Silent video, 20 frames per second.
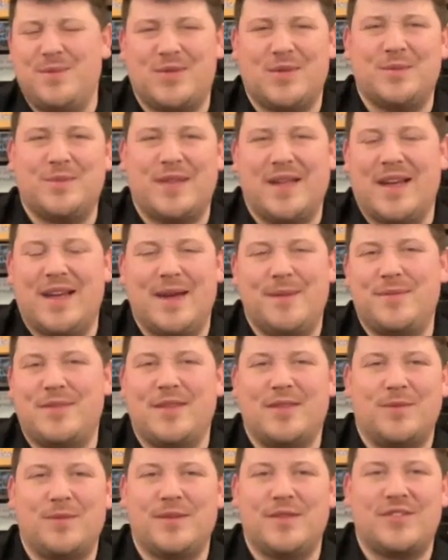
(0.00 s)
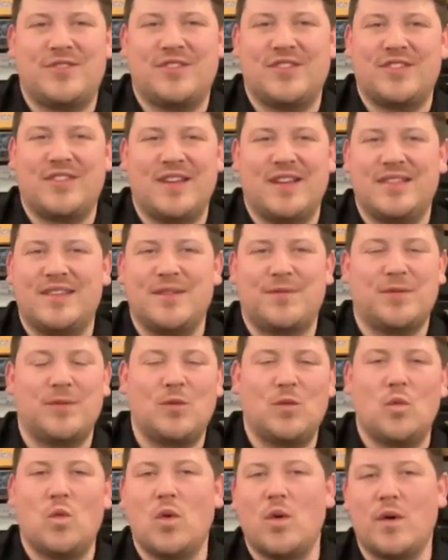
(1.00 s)
sometimes. This one's just got
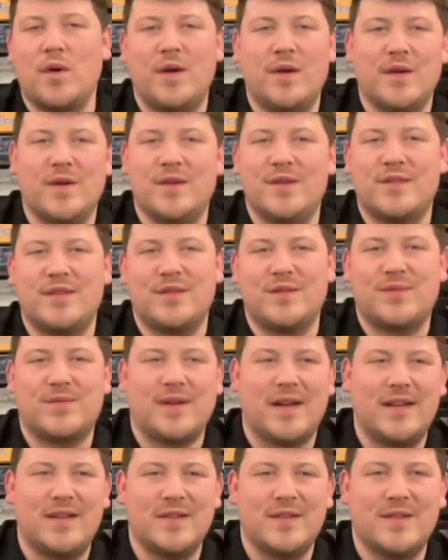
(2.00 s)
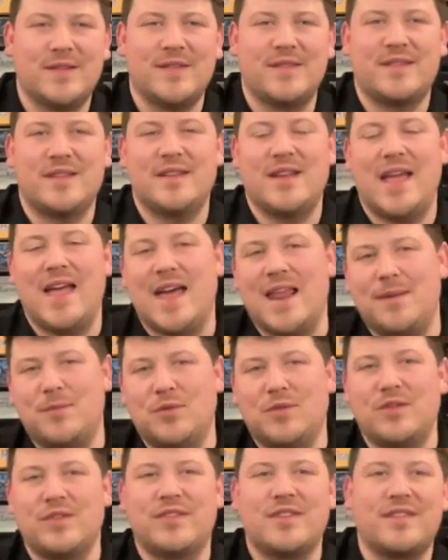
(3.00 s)
different warriors and fighters and
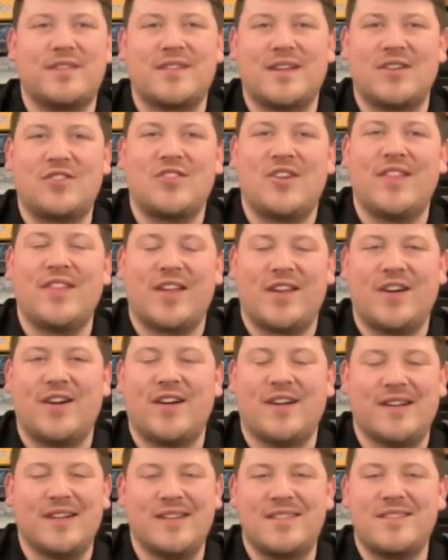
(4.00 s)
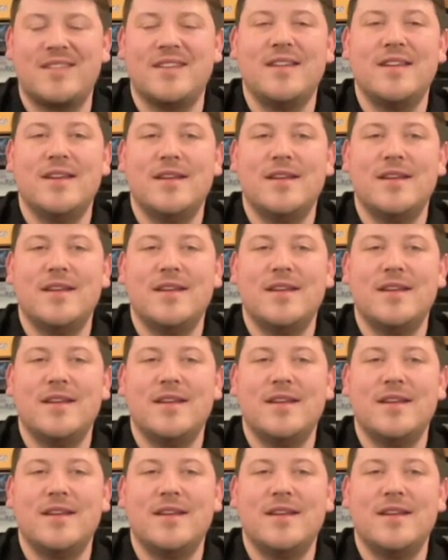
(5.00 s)
animals and such on the cards.